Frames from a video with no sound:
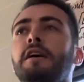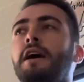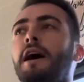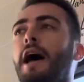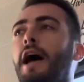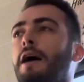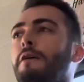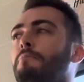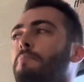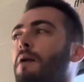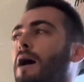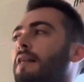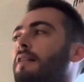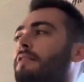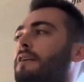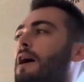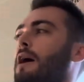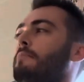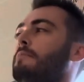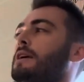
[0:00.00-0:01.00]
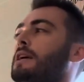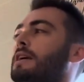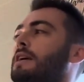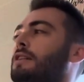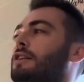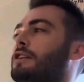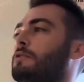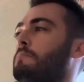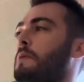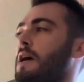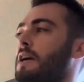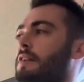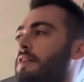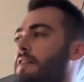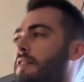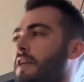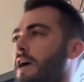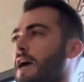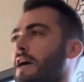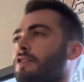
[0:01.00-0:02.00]
And by the time they get to space,
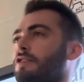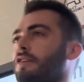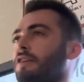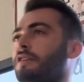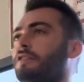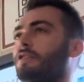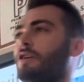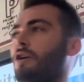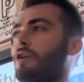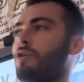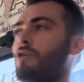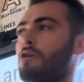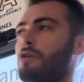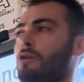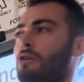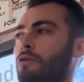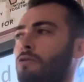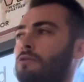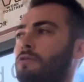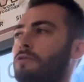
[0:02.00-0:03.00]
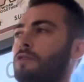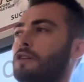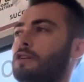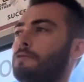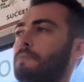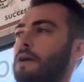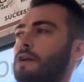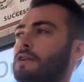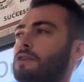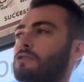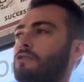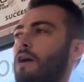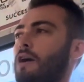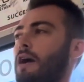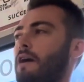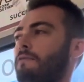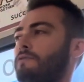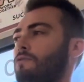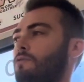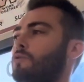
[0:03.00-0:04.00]
they actually turn the
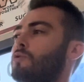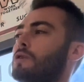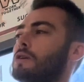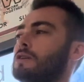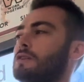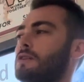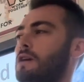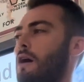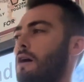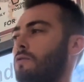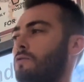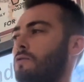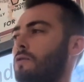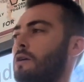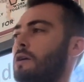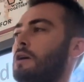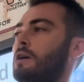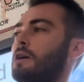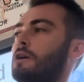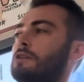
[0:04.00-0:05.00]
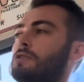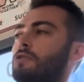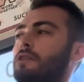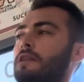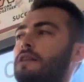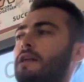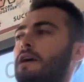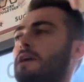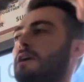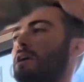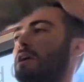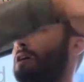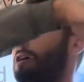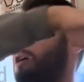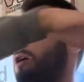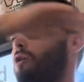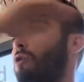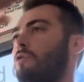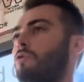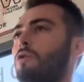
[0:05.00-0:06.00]
spacecraft horizontal so that they can
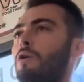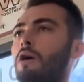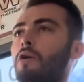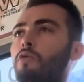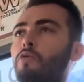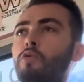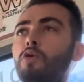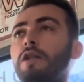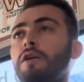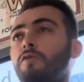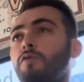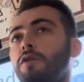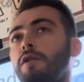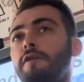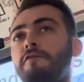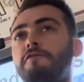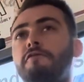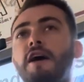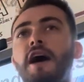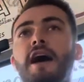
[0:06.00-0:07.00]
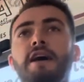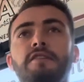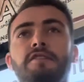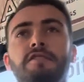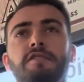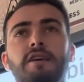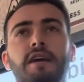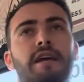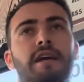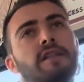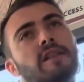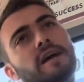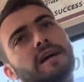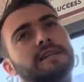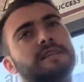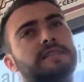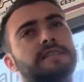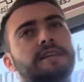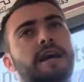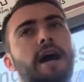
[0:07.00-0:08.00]
go really, really fast in like a
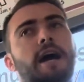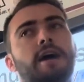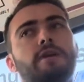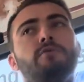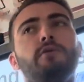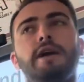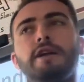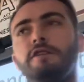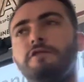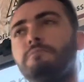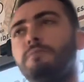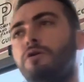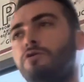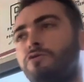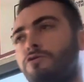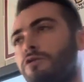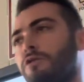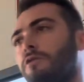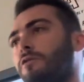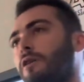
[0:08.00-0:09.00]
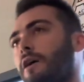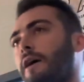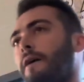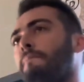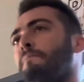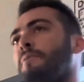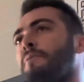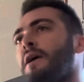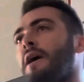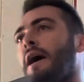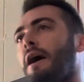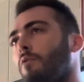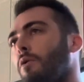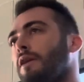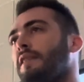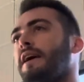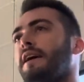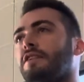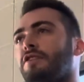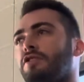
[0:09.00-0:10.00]
sideways motion, okay? And what
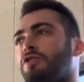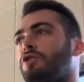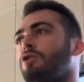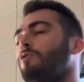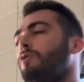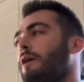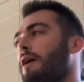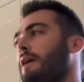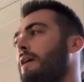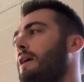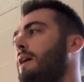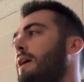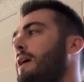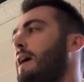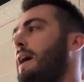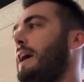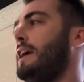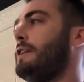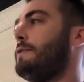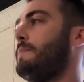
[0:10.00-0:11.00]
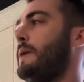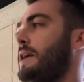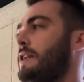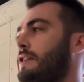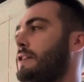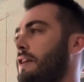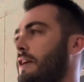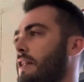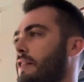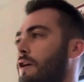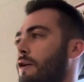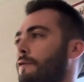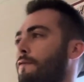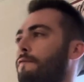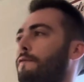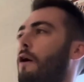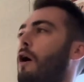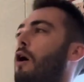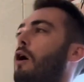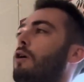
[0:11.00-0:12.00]
that's doing is basically they're
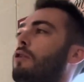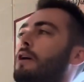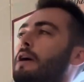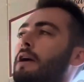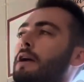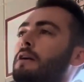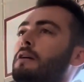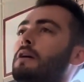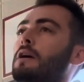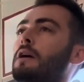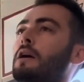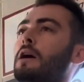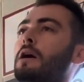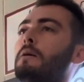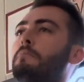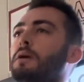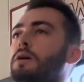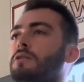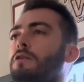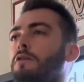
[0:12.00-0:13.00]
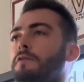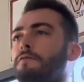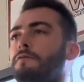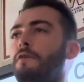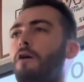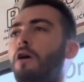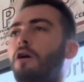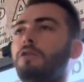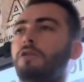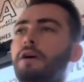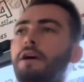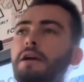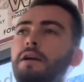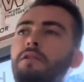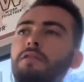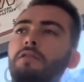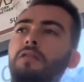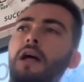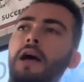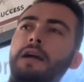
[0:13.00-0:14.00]
falling, but they're
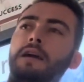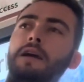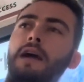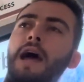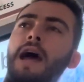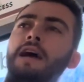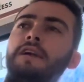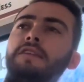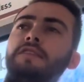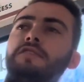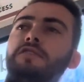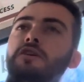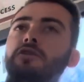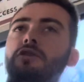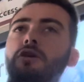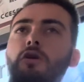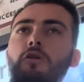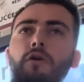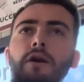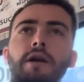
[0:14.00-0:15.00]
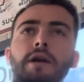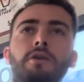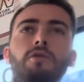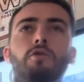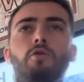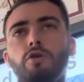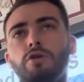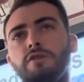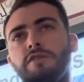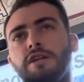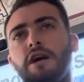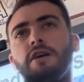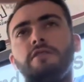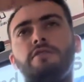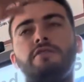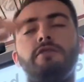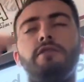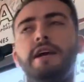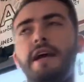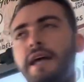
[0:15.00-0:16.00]
falling like as they're going
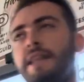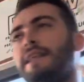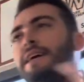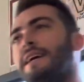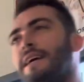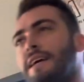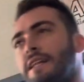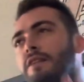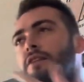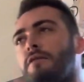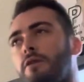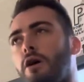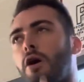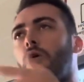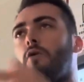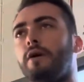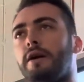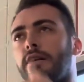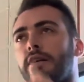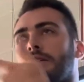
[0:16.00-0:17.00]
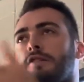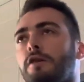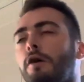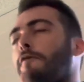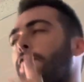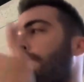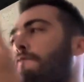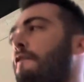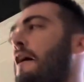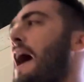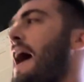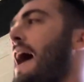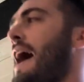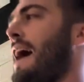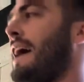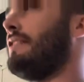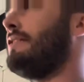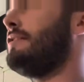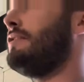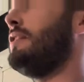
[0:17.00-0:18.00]
horizontally. And they get to going so
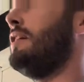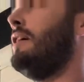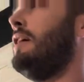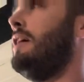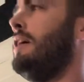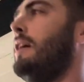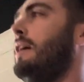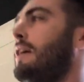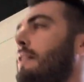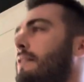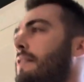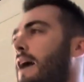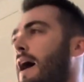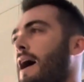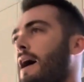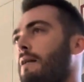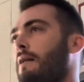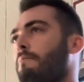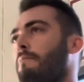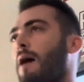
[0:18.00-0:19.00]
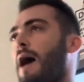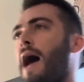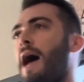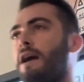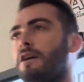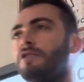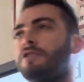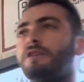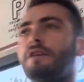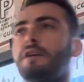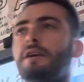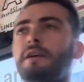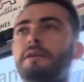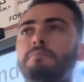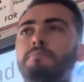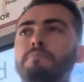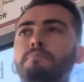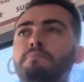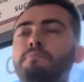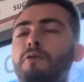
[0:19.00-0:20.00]
fast that actually
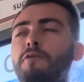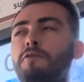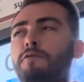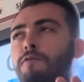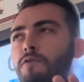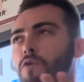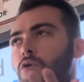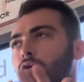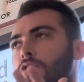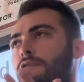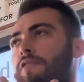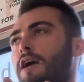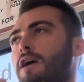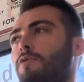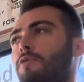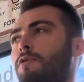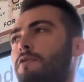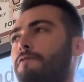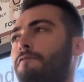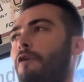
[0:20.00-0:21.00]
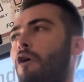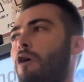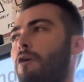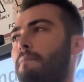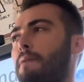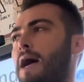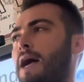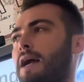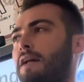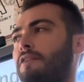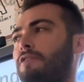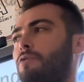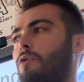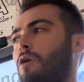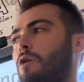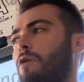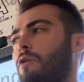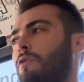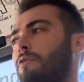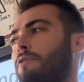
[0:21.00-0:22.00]
before they would fall back to
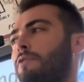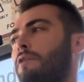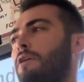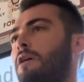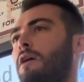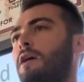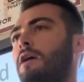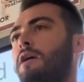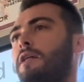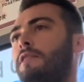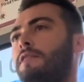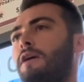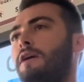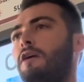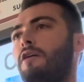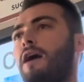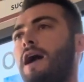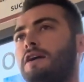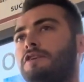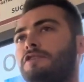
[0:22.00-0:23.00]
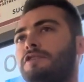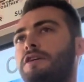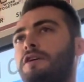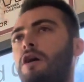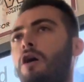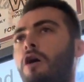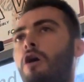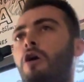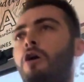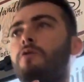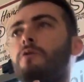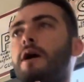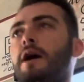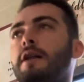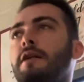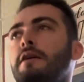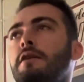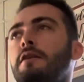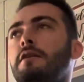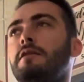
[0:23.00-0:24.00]
Earth, they're actually
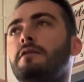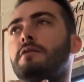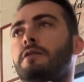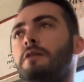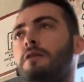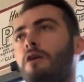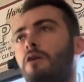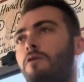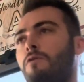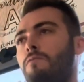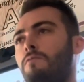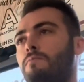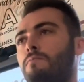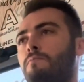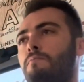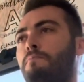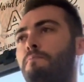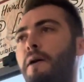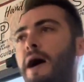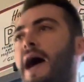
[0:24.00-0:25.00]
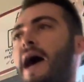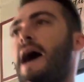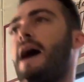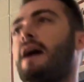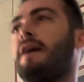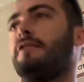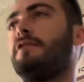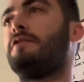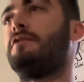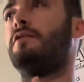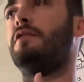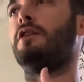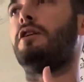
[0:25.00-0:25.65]
already, past the